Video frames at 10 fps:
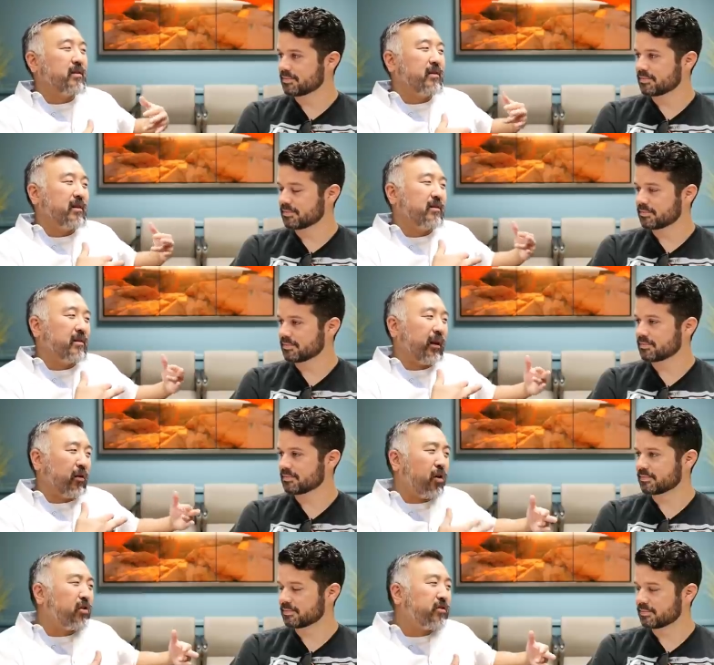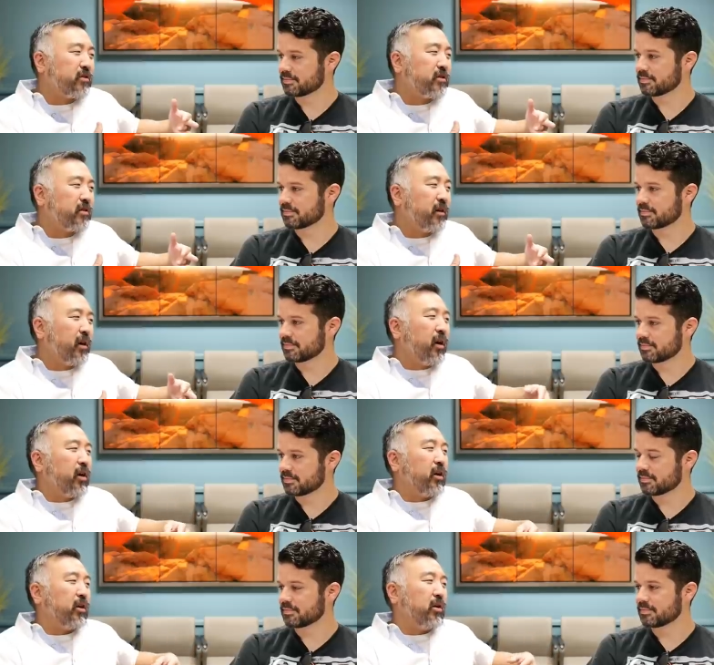Speaker 1: and these like hurts,
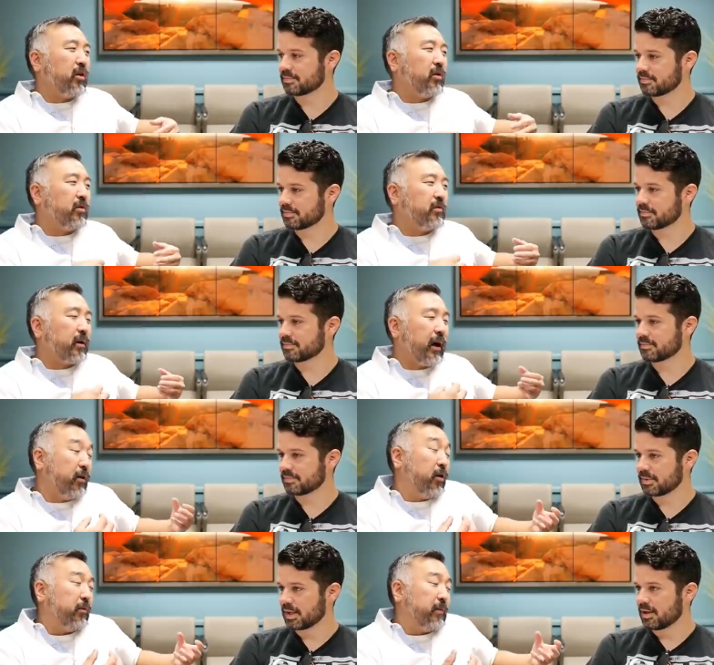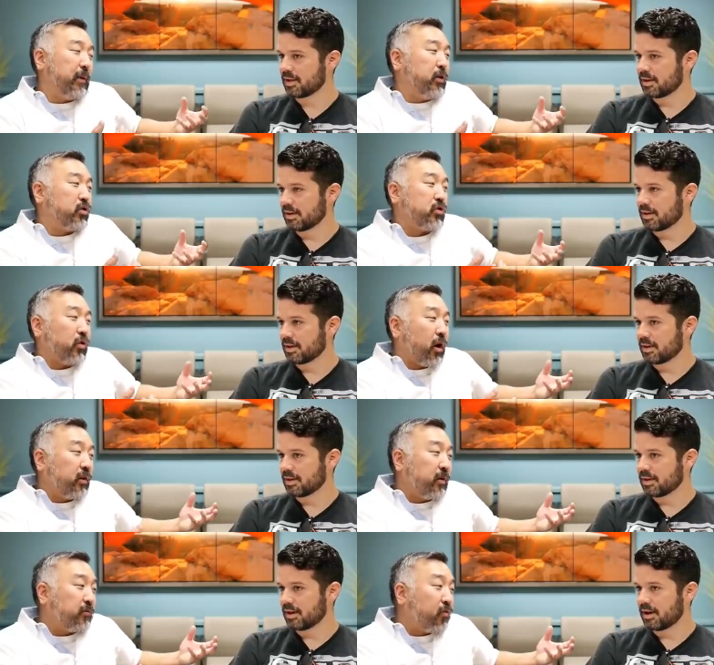you know, I don't know, maybe just
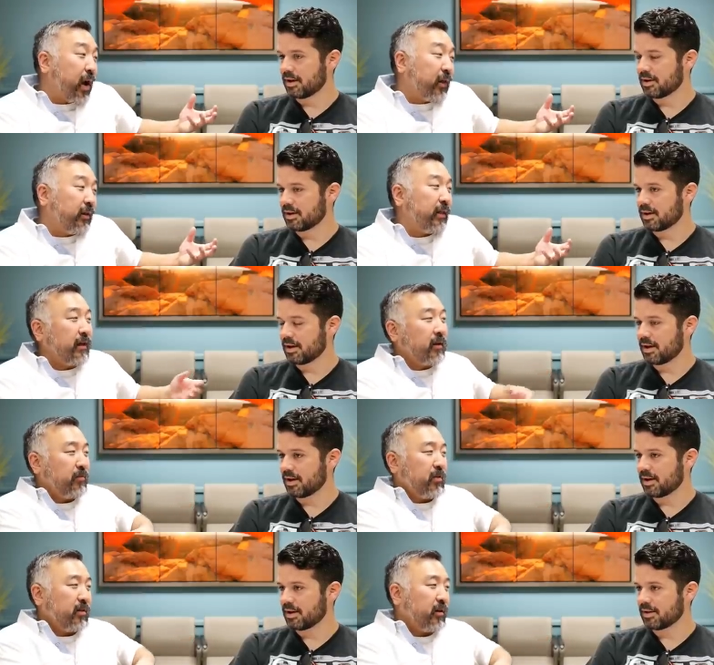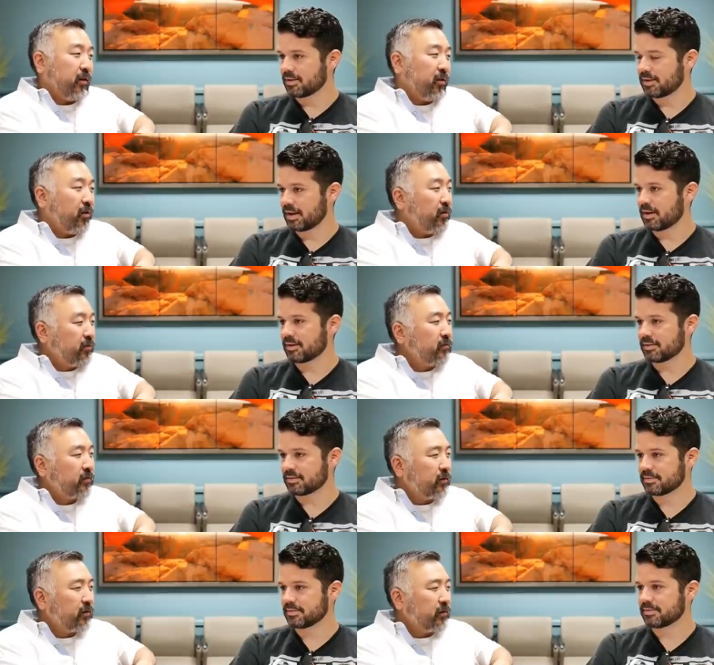talking to them directly, that type of thing. You know? Yeah.
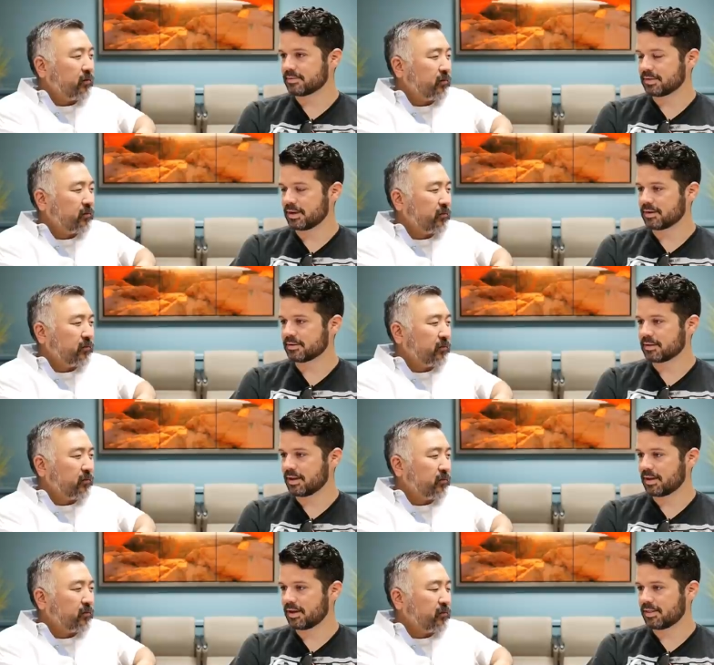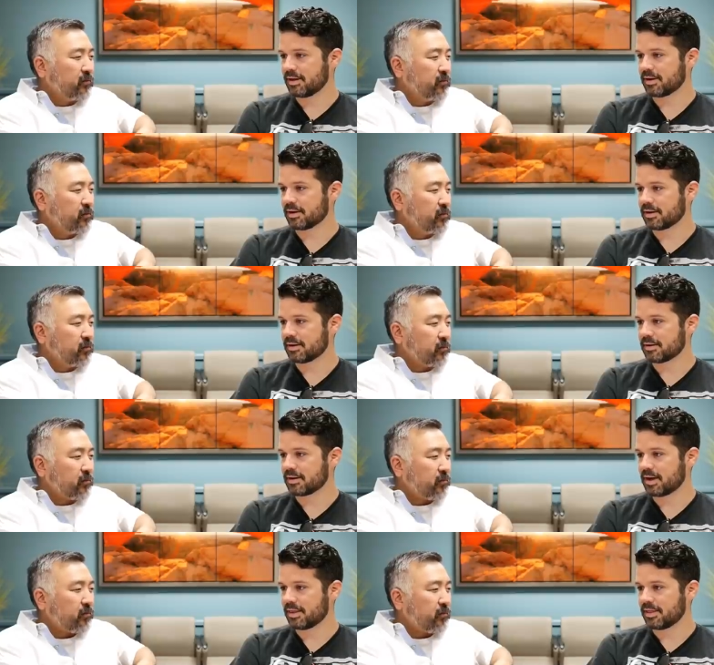You
Speaker 2: know? Yeah. I, I think. Uh,
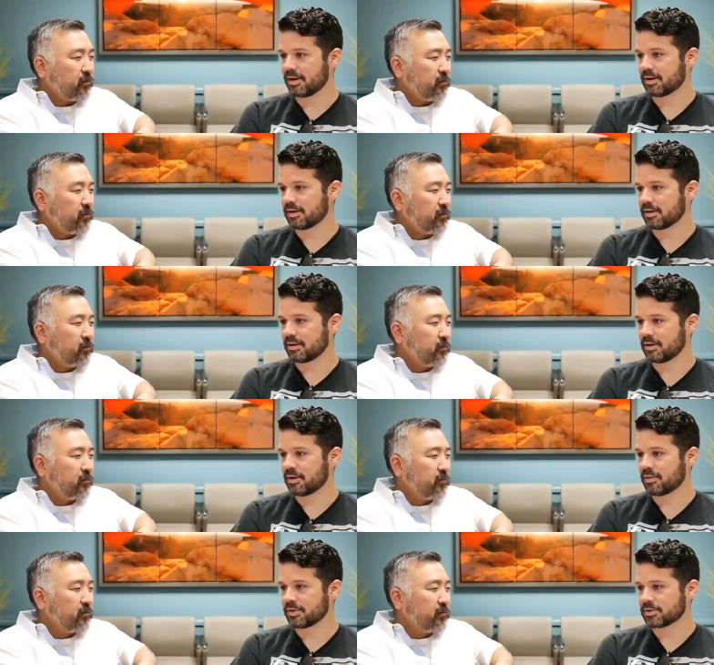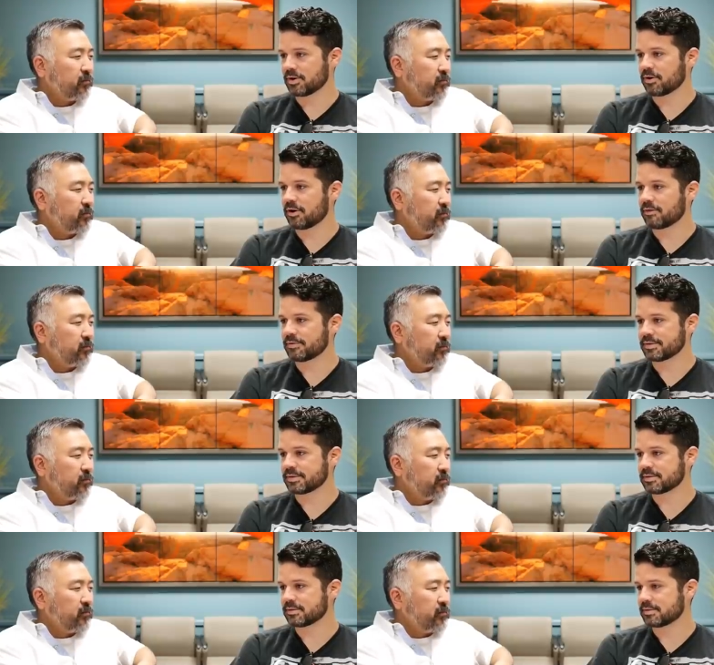I think you know they start off
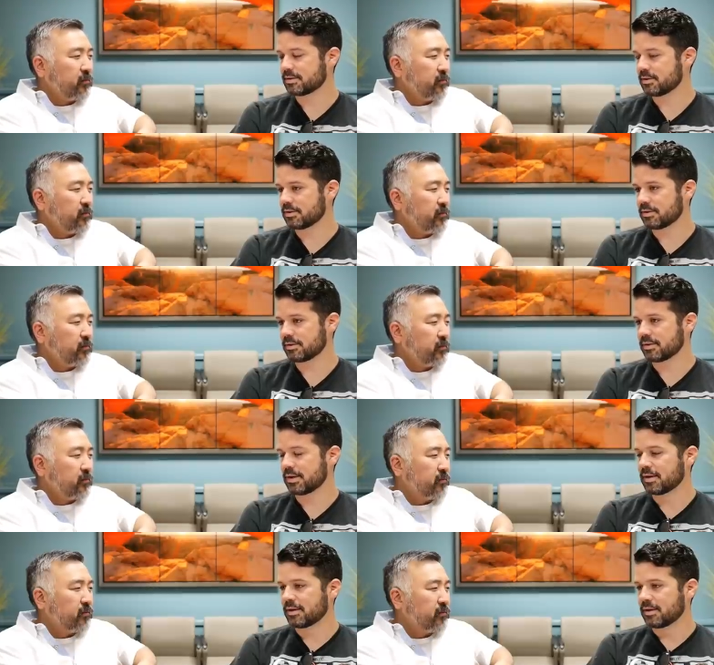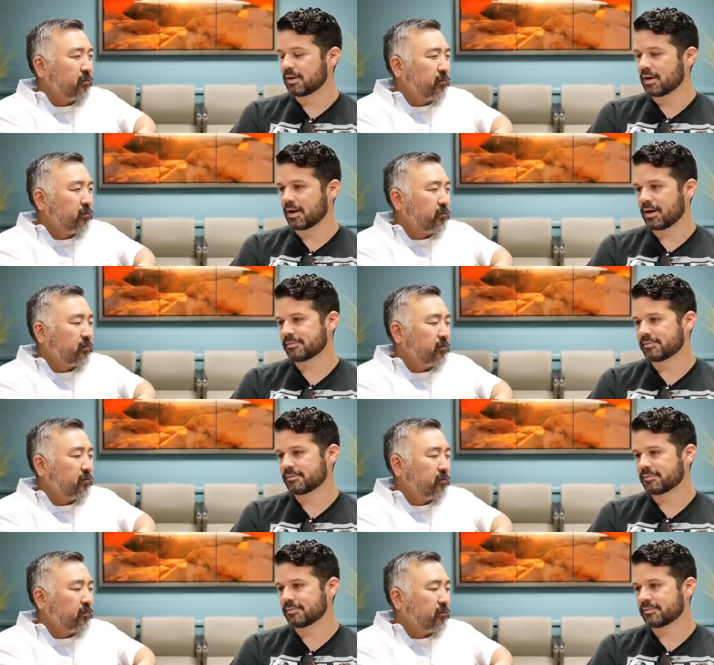as. I've